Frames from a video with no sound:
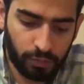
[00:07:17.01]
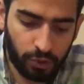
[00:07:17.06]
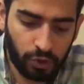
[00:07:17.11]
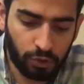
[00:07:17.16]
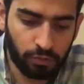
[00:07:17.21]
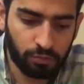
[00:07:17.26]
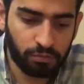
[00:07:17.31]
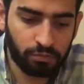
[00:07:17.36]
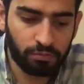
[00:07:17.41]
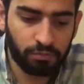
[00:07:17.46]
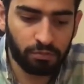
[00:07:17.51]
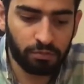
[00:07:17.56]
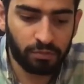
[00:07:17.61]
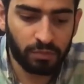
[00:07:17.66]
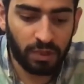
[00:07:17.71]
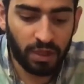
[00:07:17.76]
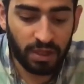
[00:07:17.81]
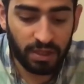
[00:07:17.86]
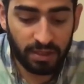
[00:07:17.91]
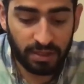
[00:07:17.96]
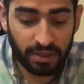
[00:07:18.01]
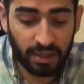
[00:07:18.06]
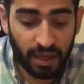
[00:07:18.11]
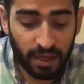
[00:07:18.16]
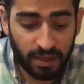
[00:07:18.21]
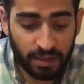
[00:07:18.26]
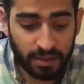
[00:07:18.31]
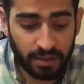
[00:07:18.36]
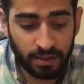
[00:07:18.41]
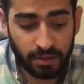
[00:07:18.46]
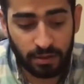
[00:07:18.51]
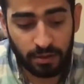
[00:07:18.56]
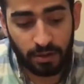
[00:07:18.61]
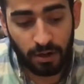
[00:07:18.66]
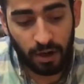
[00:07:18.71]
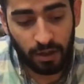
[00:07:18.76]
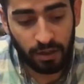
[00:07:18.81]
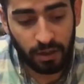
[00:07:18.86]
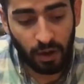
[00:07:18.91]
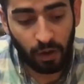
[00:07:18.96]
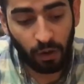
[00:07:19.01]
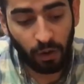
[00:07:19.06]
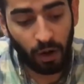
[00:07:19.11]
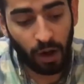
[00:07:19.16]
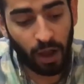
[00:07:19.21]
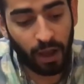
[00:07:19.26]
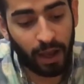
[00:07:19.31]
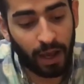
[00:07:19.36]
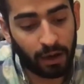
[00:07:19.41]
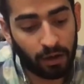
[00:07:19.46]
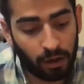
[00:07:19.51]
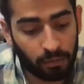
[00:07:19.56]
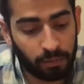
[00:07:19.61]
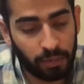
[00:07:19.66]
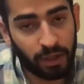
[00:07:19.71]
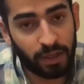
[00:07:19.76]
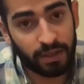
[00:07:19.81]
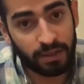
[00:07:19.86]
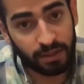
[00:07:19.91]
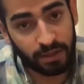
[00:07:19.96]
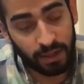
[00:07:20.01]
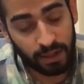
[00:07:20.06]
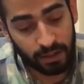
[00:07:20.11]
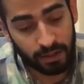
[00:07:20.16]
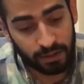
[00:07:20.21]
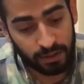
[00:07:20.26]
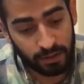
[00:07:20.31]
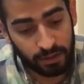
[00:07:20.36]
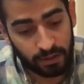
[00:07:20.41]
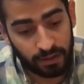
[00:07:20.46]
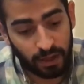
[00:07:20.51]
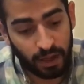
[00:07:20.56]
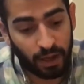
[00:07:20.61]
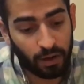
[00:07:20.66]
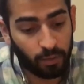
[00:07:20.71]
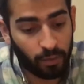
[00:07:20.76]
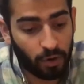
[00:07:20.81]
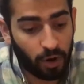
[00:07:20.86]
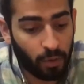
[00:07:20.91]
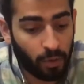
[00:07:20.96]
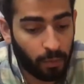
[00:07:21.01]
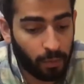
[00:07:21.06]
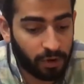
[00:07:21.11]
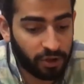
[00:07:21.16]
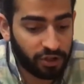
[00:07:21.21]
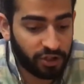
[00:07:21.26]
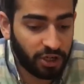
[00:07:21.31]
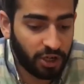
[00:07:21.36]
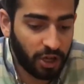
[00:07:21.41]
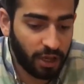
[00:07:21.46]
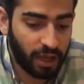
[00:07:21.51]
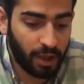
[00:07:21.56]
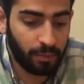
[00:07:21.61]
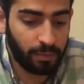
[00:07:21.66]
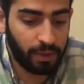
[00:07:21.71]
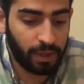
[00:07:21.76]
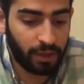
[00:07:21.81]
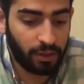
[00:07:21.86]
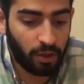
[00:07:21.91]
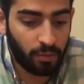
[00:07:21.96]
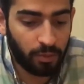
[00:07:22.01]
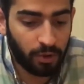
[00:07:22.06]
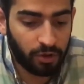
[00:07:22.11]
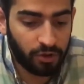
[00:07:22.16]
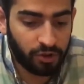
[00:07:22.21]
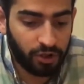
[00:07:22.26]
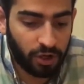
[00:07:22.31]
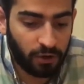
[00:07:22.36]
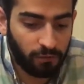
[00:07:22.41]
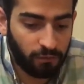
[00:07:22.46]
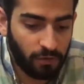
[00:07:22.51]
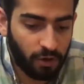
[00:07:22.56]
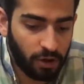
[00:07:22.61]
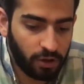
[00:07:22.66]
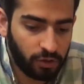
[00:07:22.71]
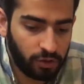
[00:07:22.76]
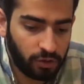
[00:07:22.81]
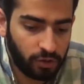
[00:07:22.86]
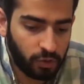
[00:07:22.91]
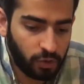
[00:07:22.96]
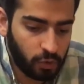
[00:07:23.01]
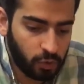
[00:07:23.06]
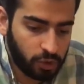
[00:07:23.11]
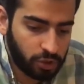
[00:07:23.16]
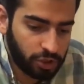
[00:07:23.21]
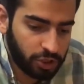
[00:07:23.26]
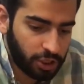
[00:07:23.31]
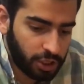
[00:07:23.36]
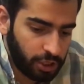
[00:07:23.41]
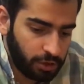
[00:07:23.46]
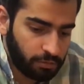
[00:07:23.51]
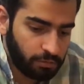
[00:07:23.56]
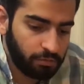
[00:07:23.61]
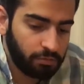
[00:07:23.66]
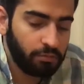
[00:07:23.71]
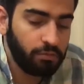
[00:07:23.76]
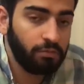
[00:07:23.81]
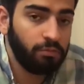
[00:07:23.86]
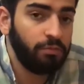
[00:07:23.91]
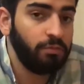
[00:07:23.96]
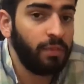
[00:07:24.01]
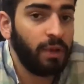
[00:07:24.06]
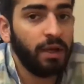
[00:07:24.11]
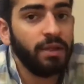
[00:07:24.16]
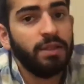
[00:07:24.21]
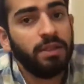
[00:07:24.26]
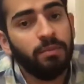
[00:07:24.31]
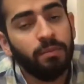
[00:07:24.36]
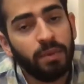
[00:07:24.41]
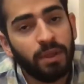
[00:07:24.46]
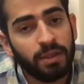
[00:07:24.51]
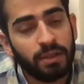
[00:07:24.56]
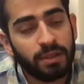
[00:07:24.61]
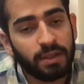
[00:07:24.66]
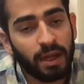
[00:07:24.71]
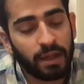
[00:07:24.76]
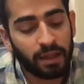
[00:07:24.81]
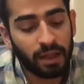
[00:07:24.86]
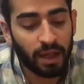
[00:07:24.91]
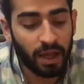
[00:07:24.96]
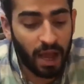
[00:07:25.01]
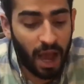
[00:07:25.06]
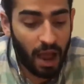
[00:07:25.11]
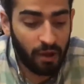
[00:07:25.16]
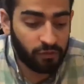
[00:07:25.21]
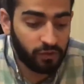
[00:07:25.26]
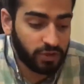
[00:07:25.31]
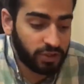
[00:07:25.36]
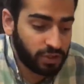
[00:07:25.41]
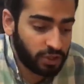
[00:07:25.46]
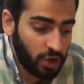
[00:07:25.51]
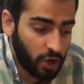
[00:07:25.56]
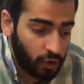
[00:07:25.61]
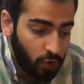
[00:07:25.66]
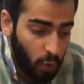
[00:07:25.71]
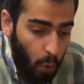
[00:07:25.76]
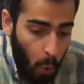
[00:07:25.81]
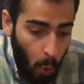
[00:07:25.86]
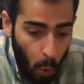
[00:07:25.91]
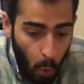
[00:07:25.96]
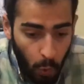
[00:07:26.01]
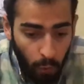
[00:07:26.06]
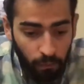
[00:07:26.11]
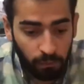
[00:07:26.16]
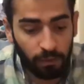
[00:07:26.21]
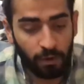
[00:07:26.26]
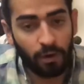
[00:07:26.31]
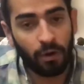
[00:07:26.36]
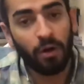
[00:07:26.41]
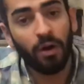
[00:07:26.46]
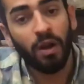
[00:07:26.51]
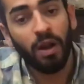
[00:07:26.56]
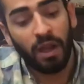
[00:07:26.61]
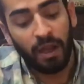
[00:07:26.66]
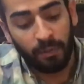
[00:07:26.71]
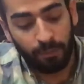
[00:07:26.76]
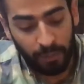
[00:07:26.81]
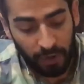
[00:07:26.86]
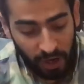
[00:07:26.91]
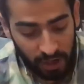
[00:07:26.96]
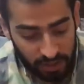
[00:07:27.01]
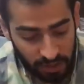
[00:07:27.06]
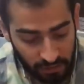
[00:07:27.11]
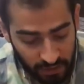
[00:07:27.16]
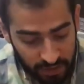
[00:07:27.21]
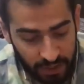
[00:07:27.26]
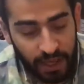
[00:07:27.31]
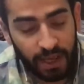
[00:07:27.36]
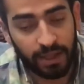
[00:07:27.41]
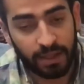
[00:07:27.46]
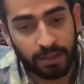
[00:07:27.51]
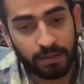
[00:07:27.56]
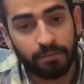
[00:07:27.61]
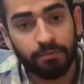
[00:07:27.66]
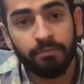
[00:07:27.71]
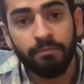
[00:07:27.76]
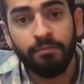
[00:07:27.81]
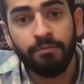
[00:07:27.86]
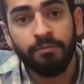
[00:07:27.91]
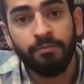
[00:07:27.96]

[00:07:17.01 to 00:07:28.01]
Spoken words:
Boom. 6. Right now, I cannot play 6. Now number 3, I can play number 3. 1, 2, 3. As simple as that. I have to start over because I was hit.